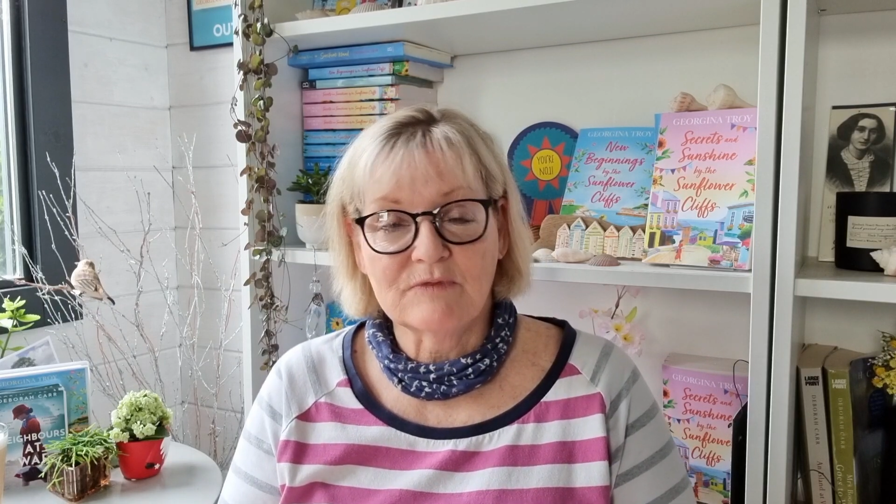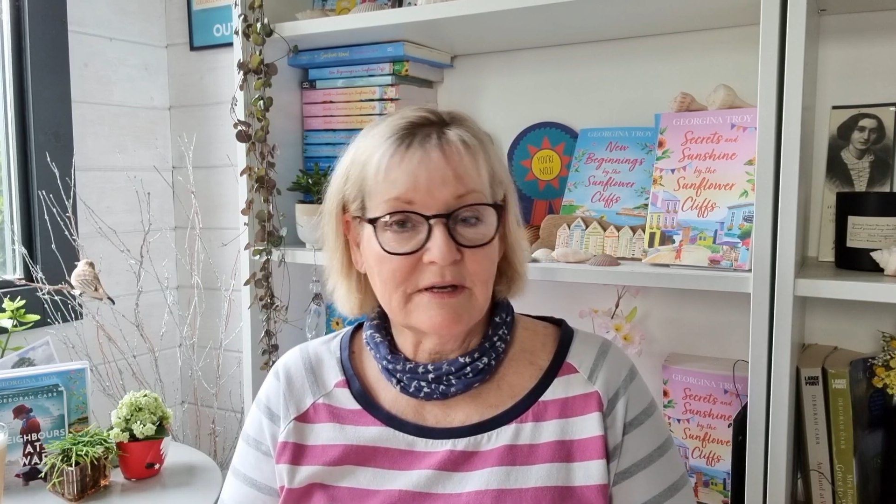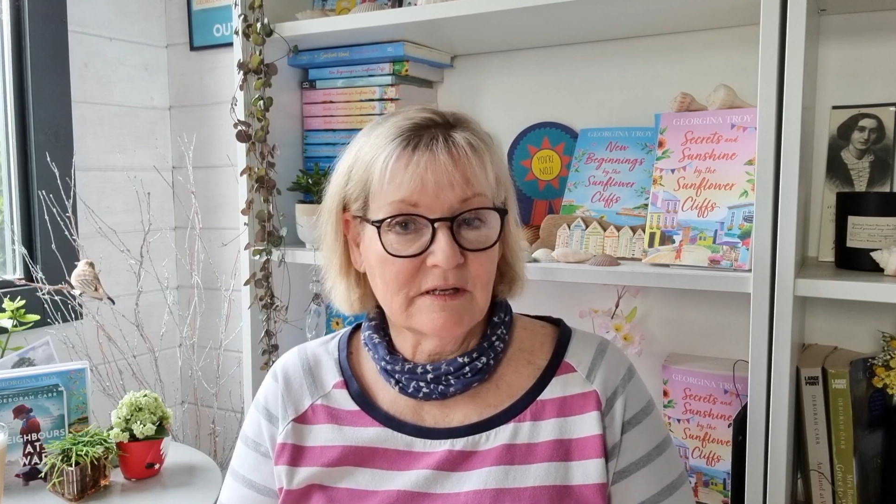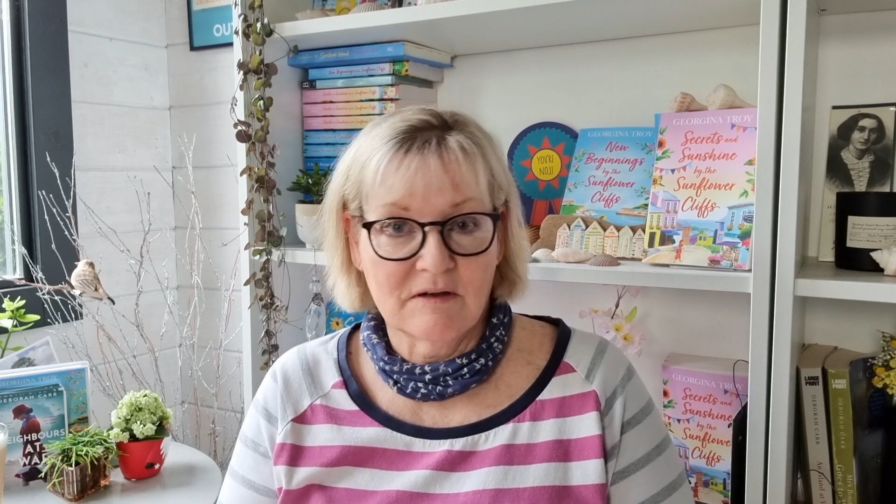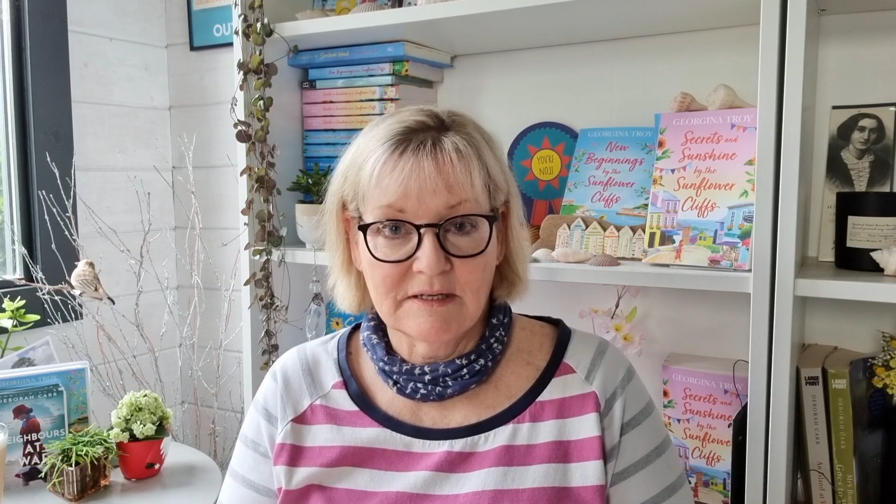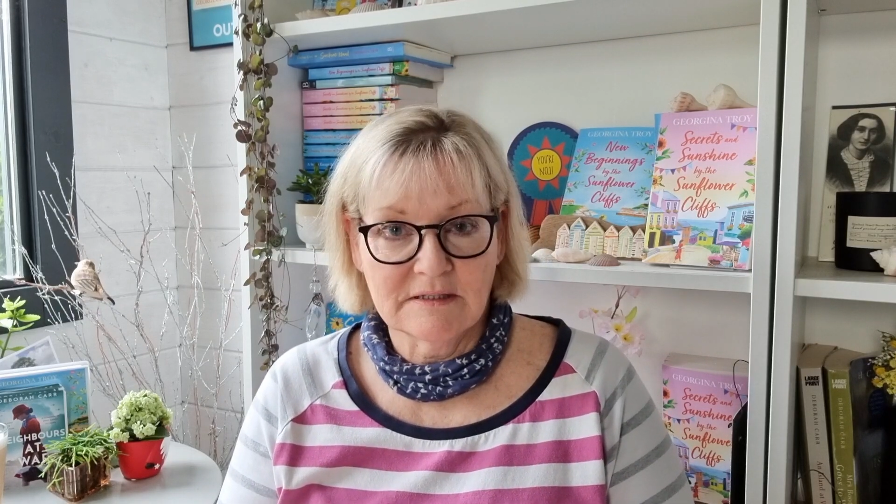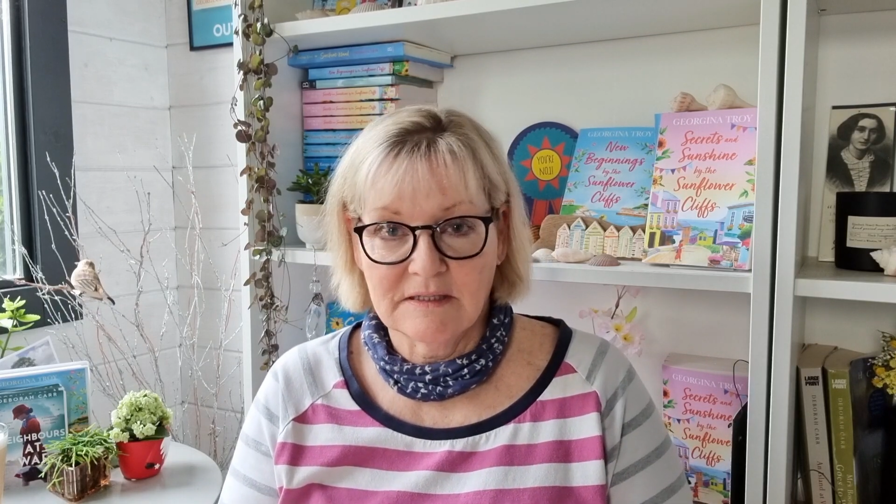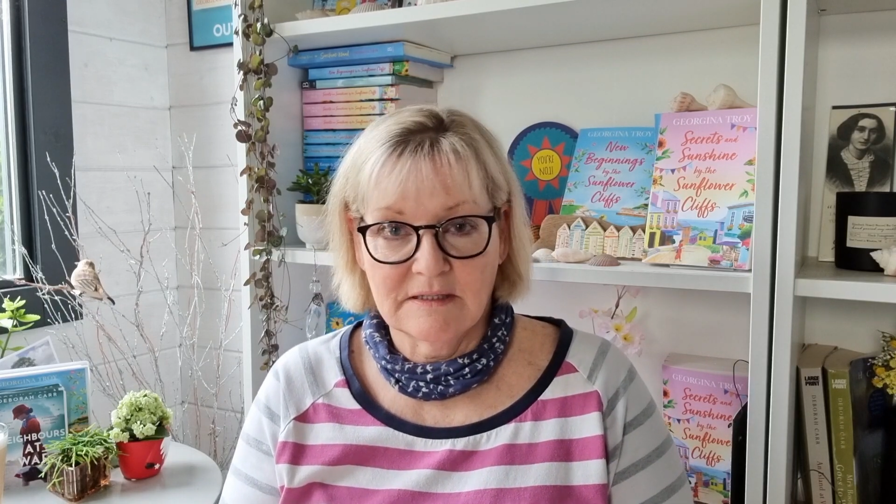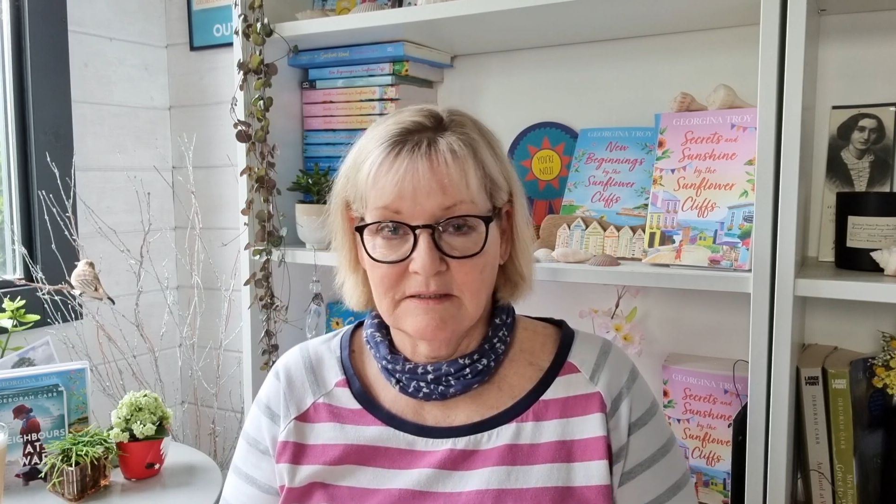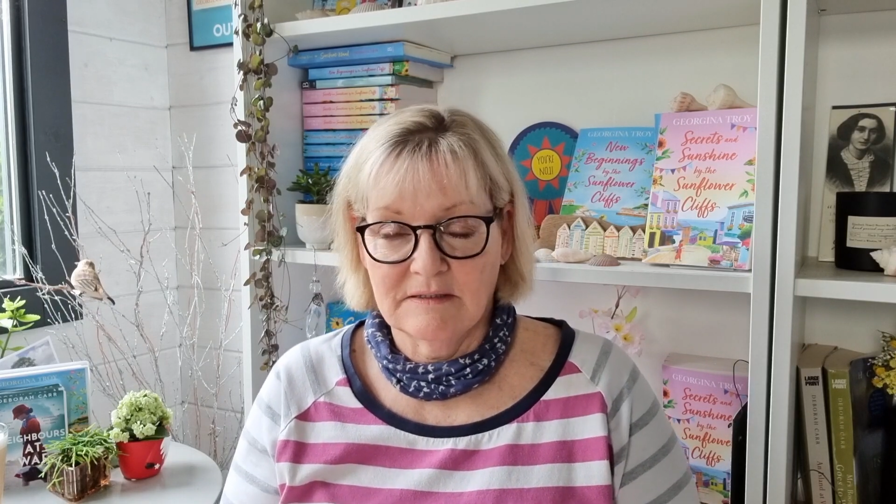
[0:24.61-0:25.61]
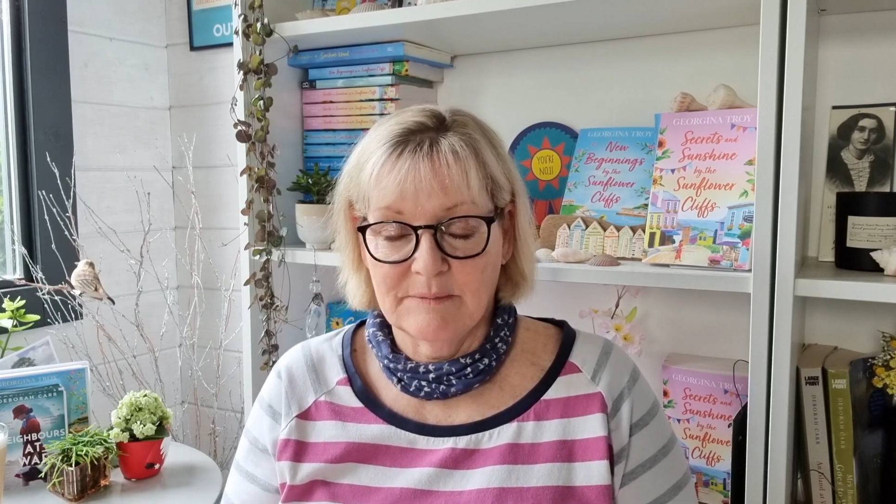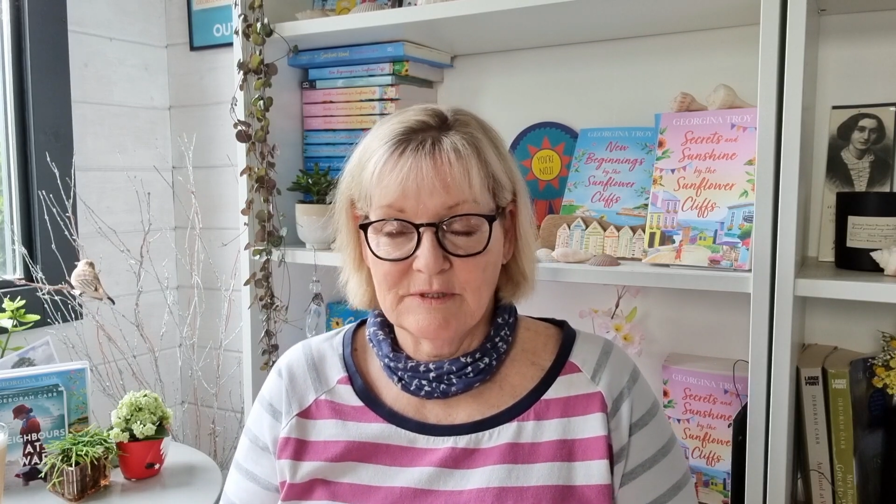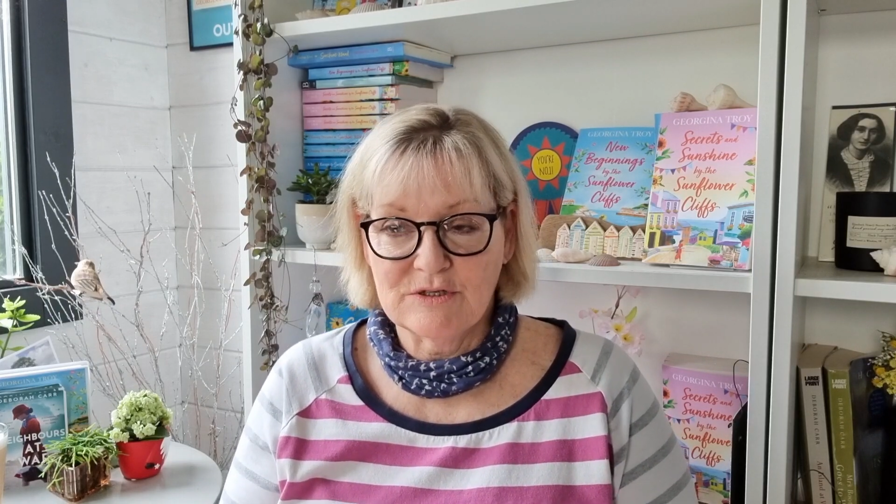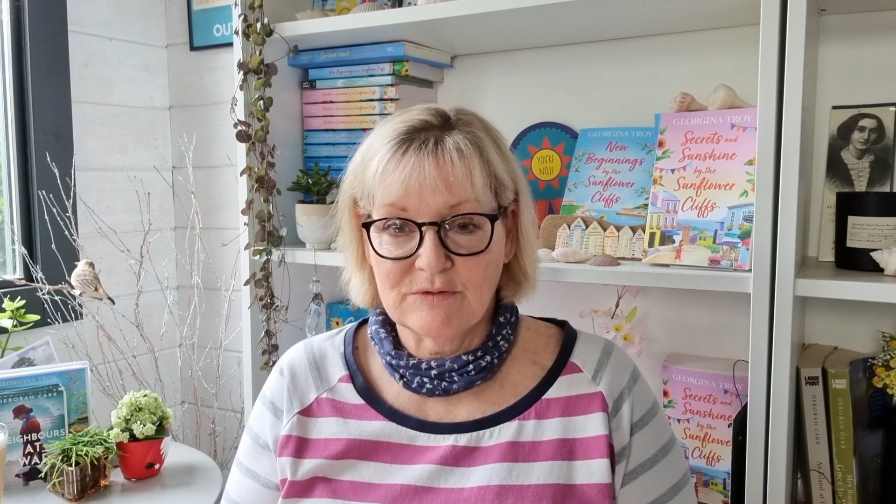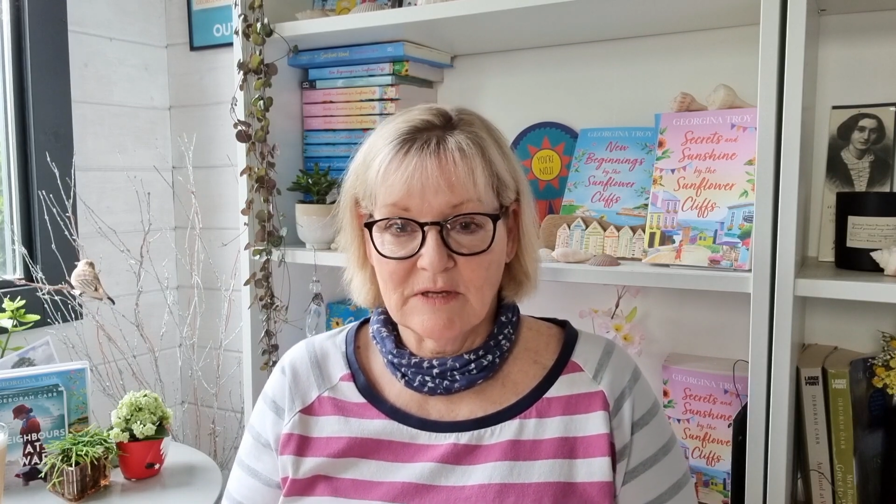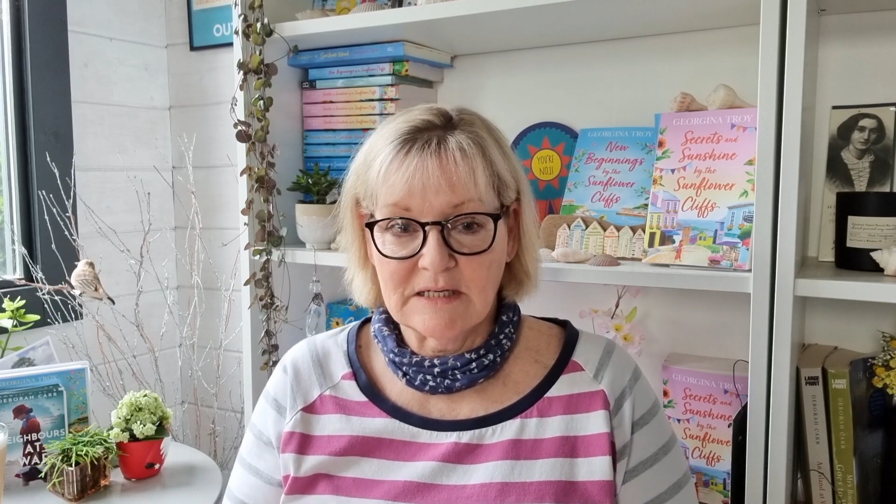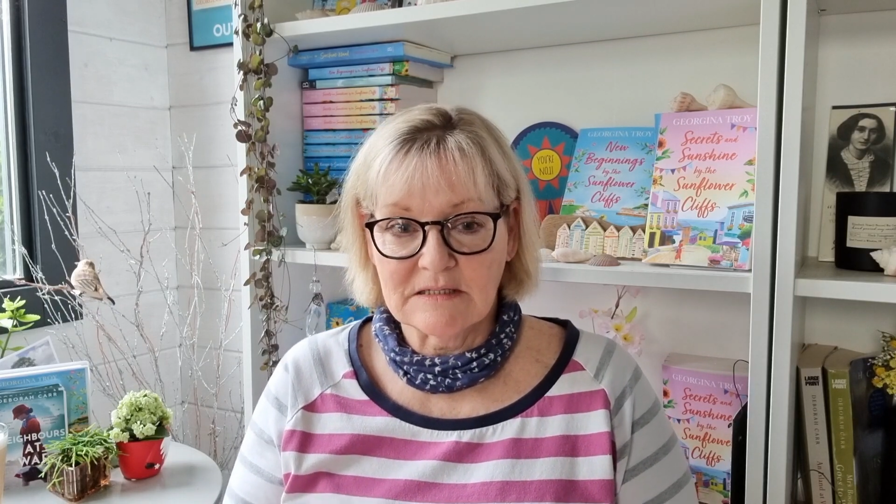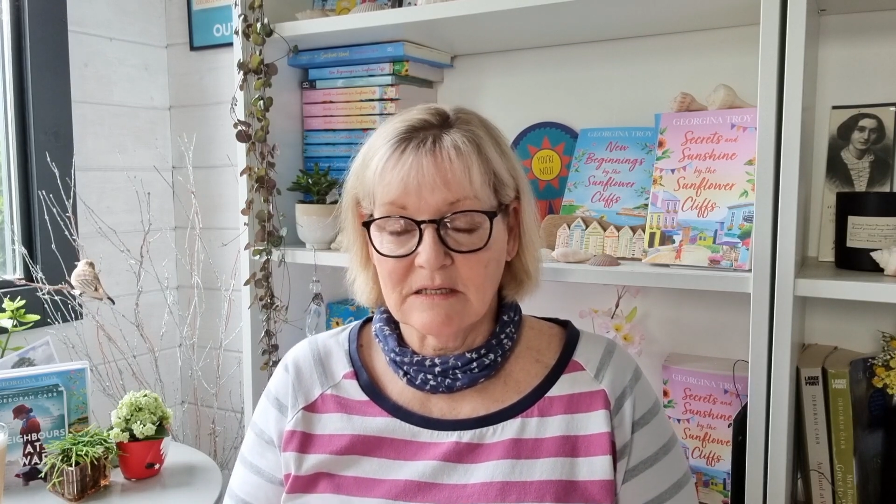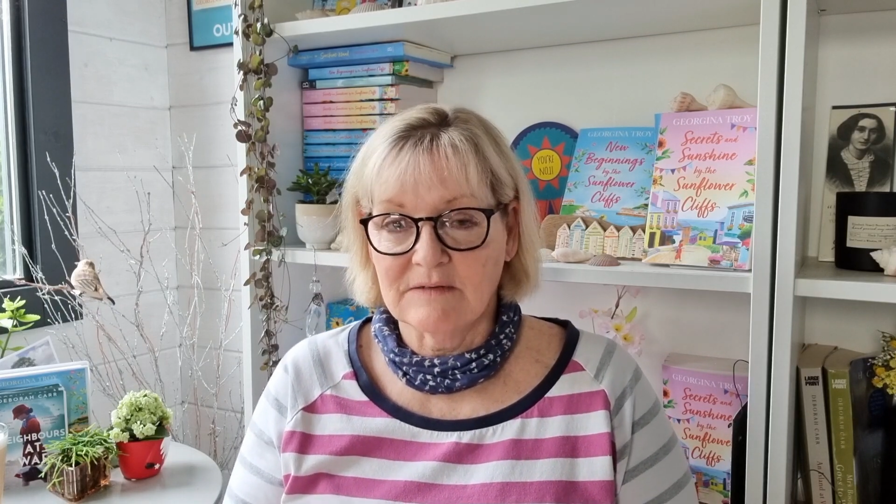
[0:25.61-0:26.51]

very kindly let me do that.